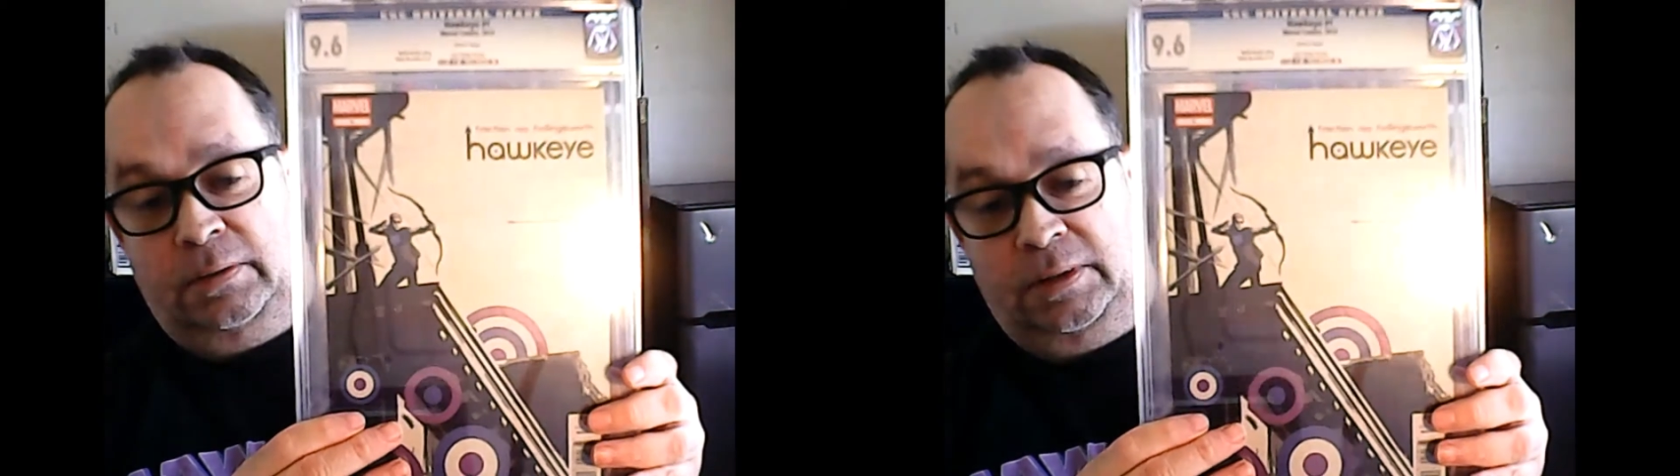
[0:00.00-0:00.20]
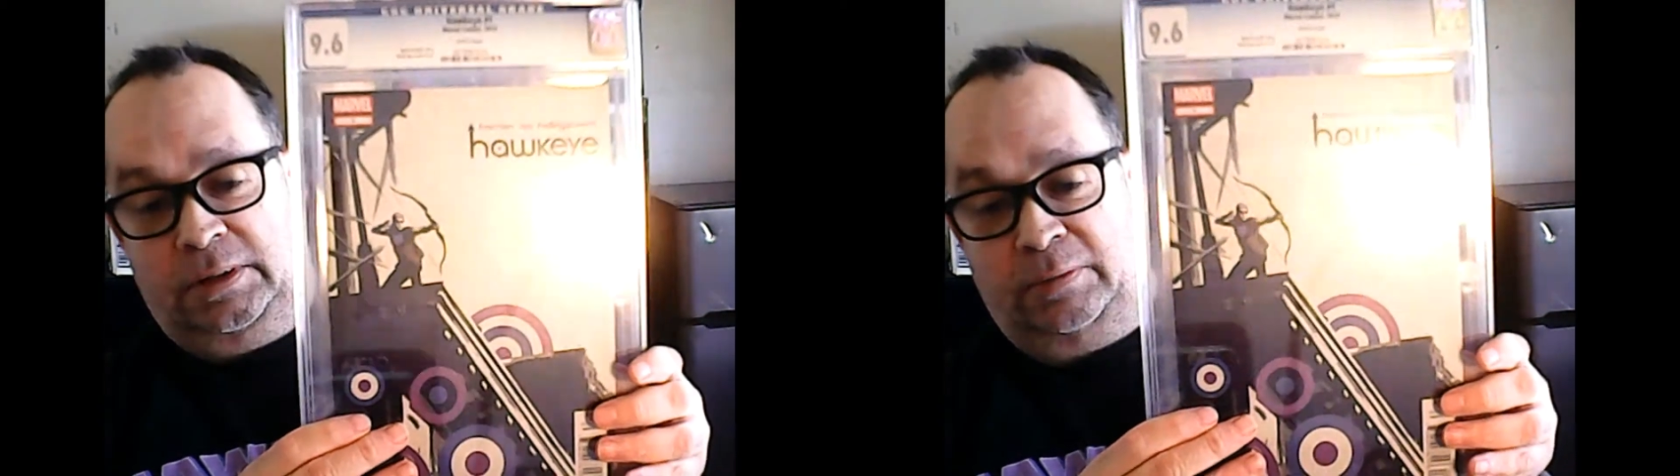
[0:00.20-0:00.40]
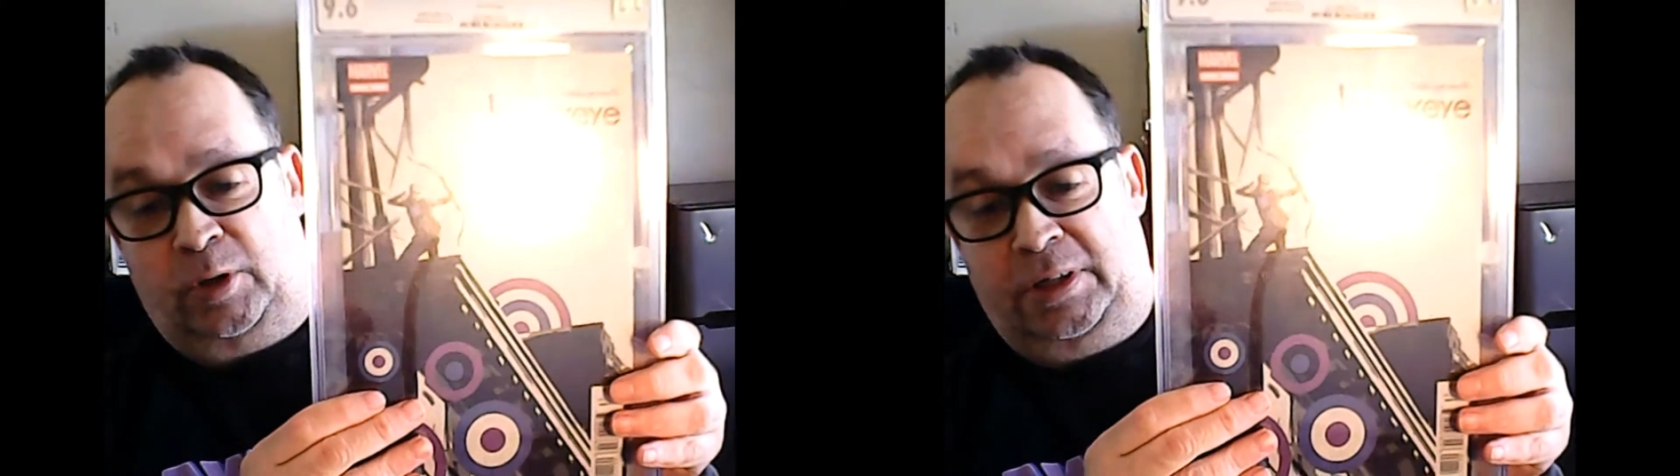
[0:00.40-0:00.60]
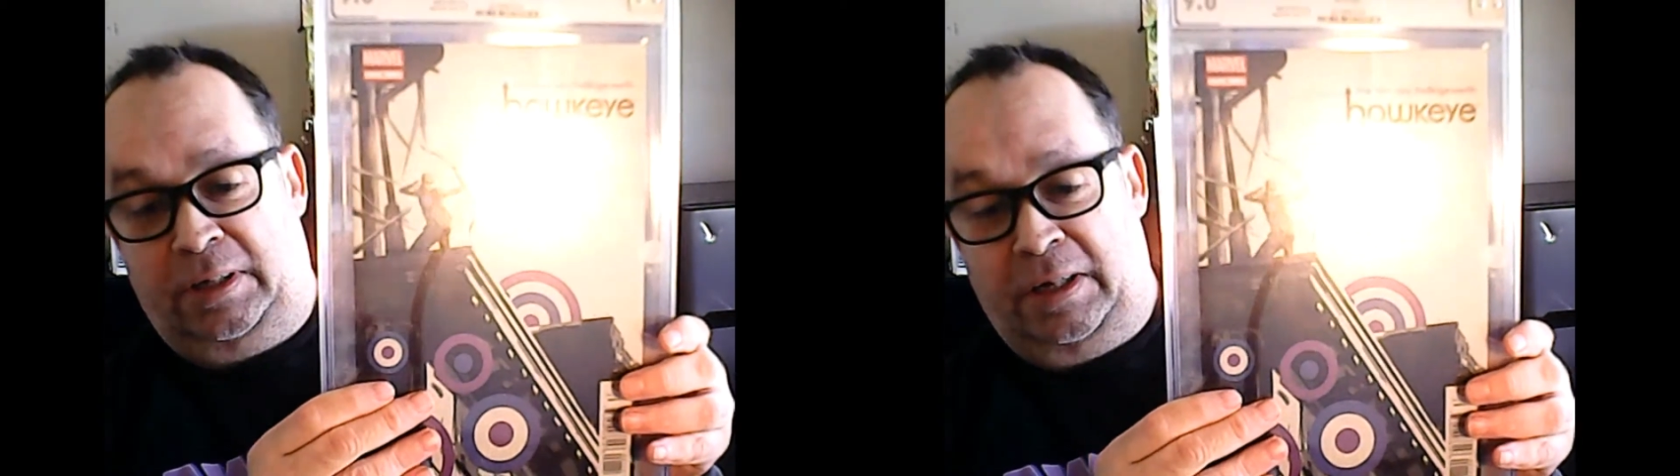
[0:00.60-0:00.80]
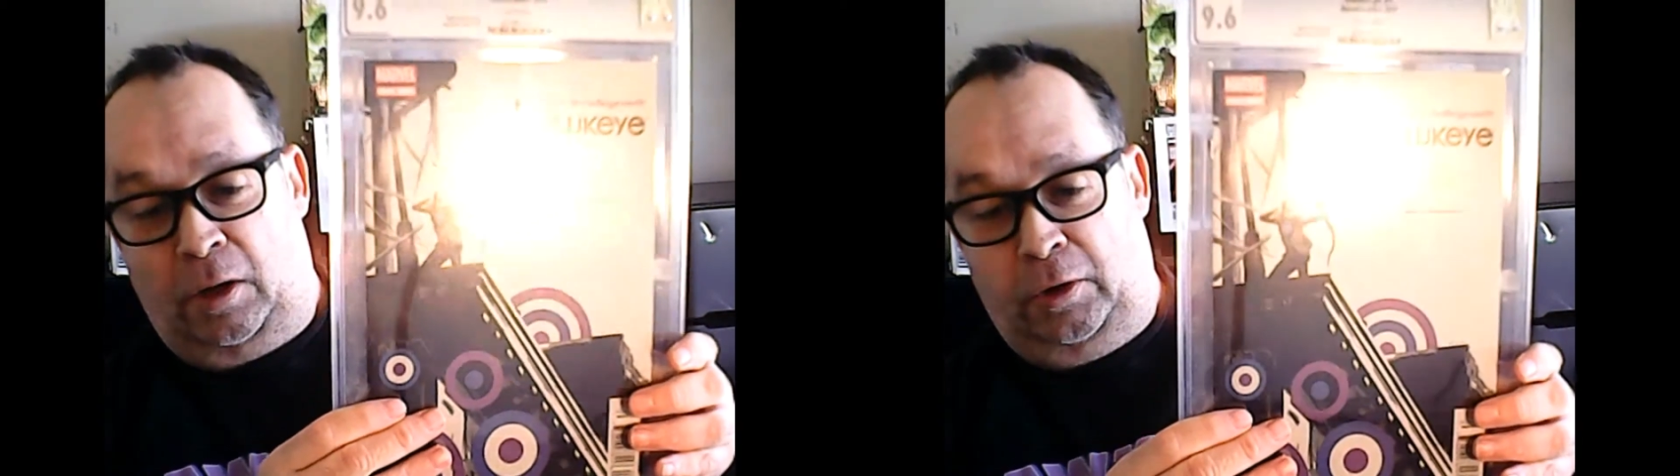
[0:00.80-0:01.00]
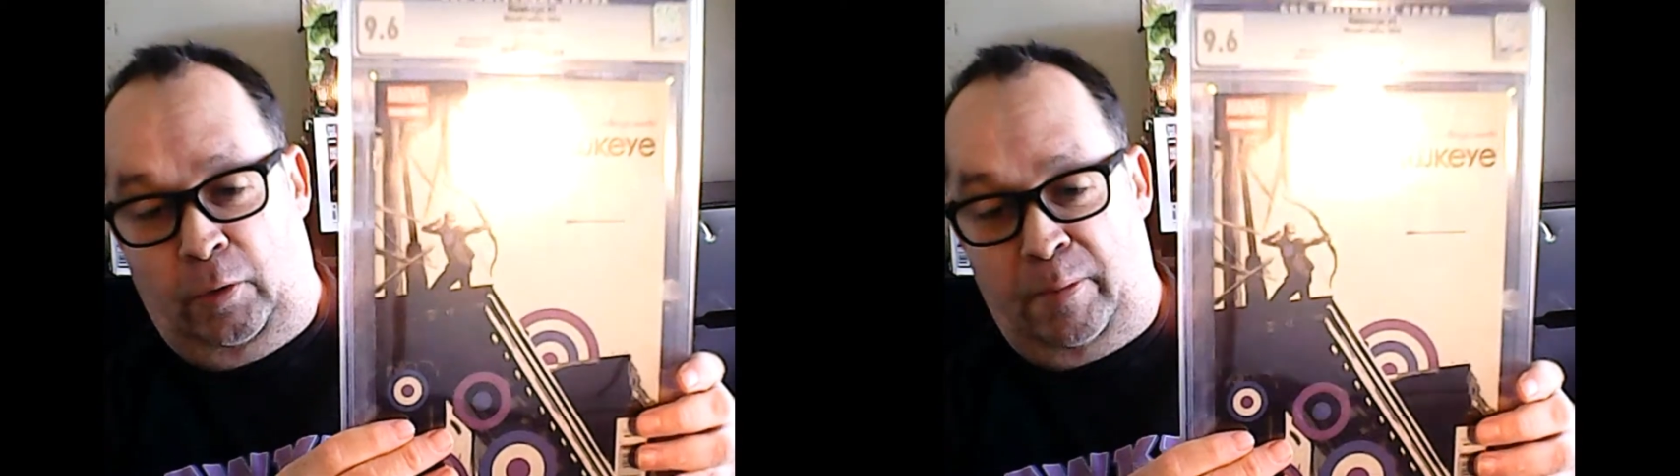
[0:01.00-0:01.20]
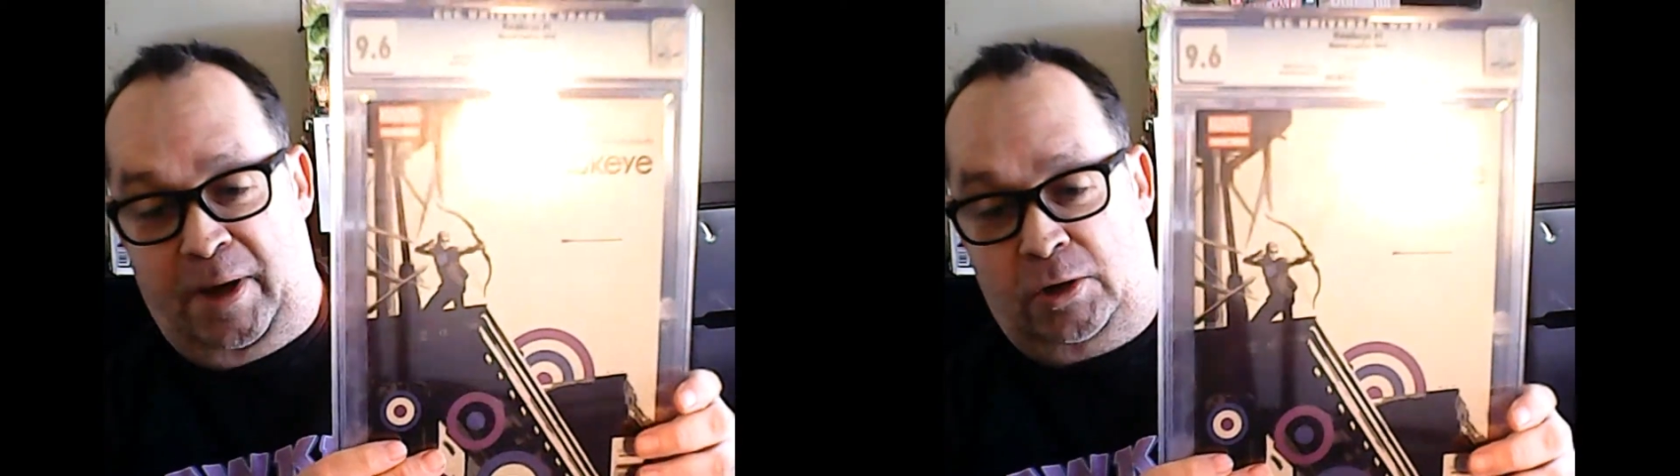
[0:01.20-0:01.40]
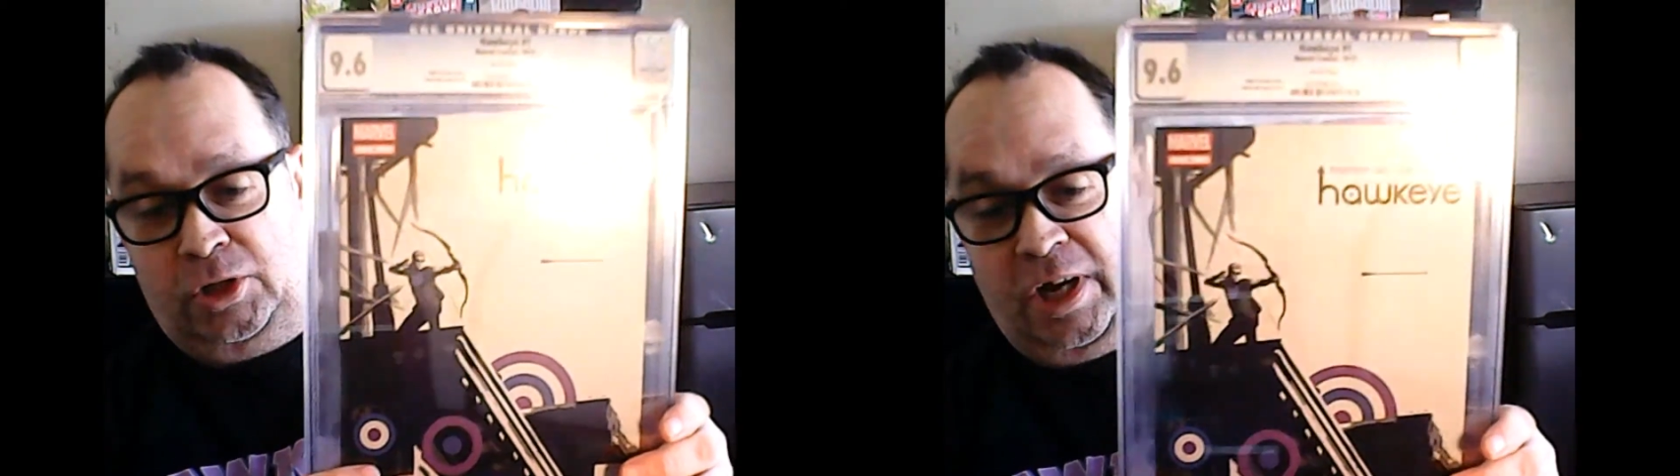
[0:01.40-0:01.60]
This one's in a little
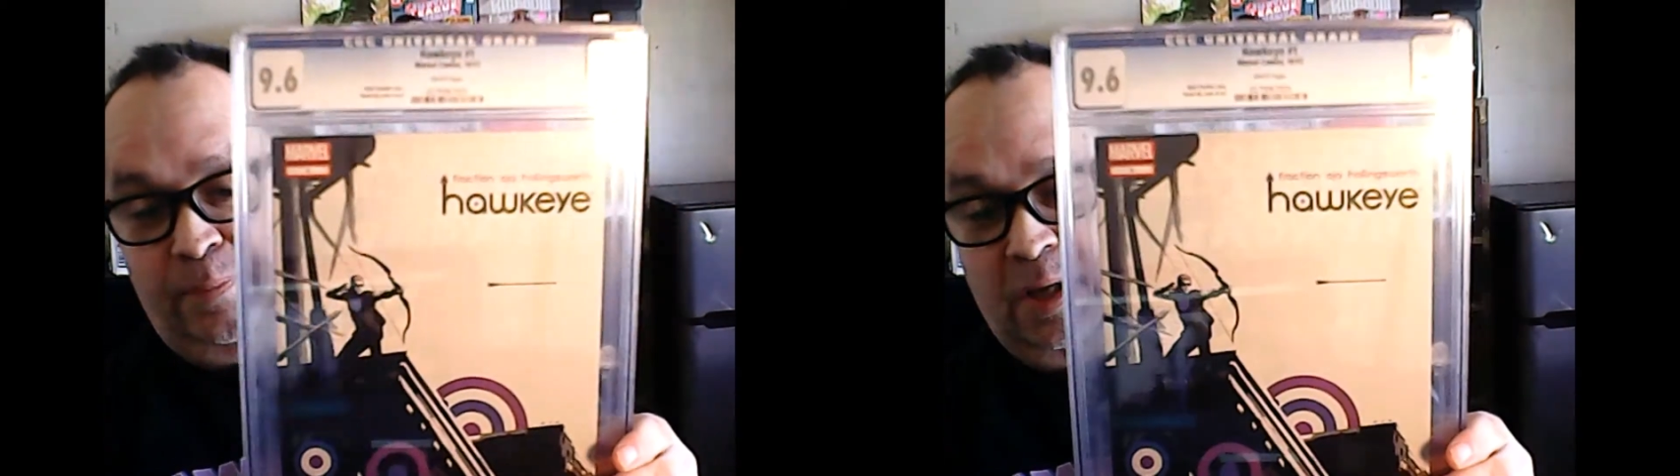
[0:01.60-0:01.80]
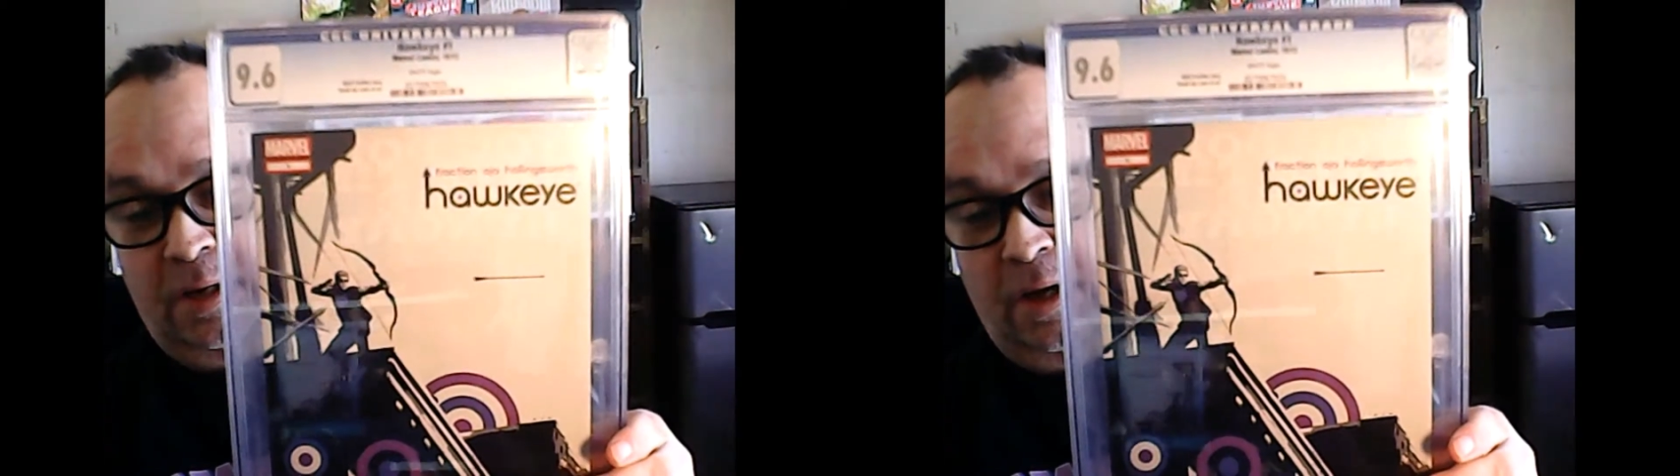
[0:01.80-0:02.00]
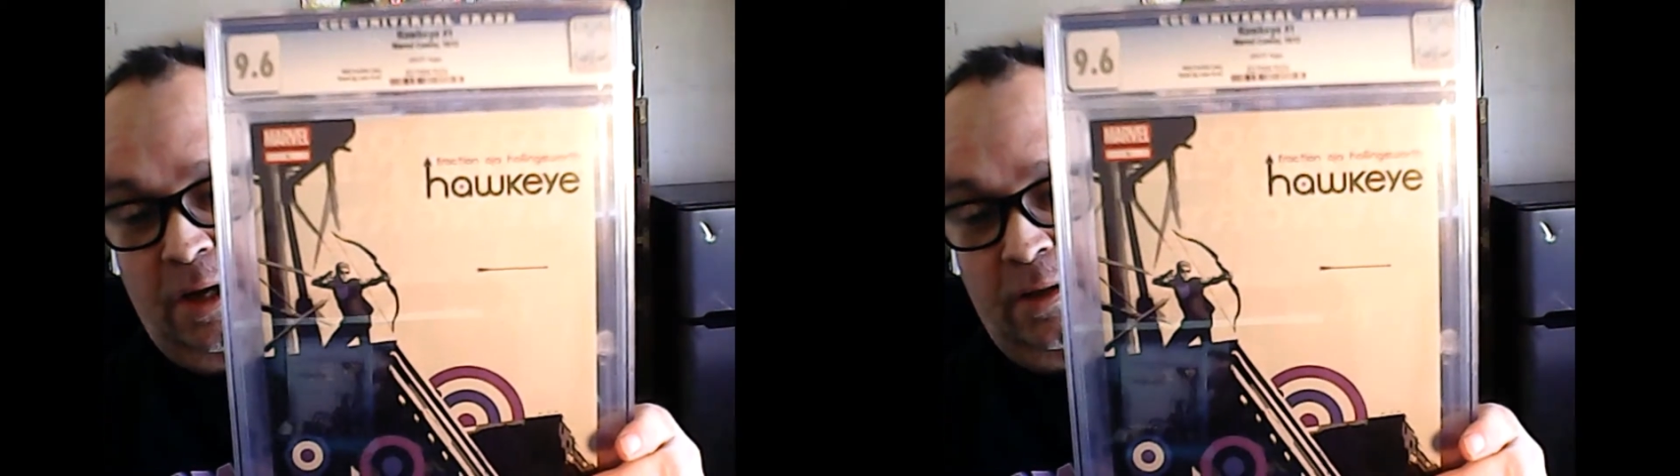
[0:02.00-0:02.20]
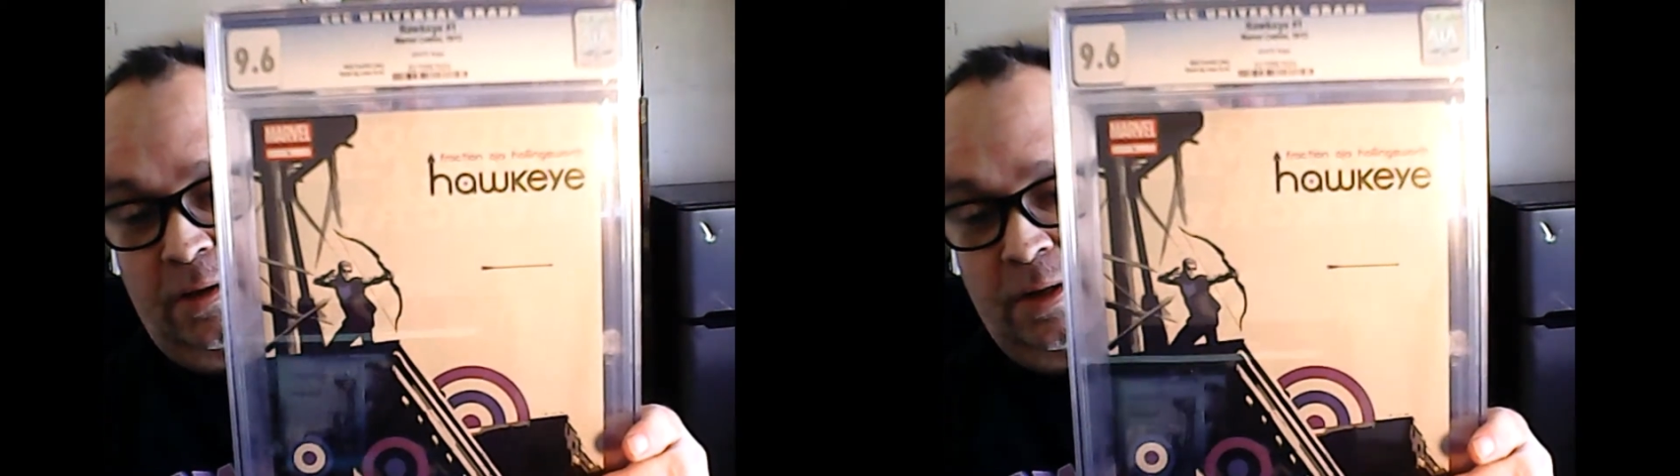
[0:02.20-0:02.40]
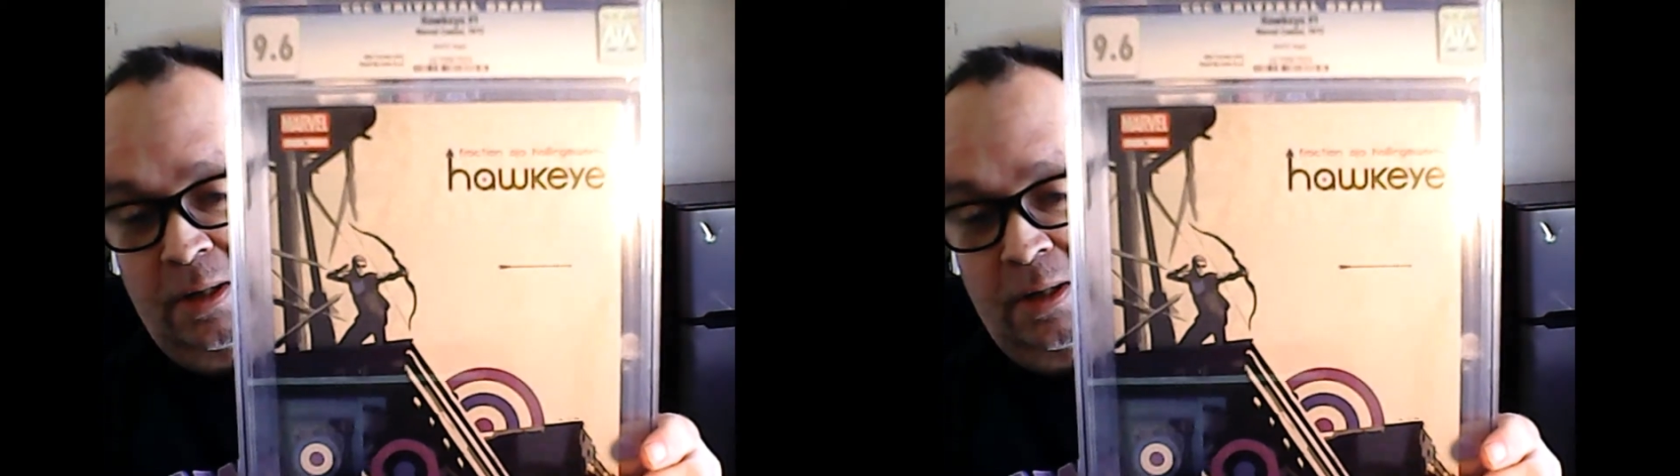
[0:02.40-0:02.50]
better shape than the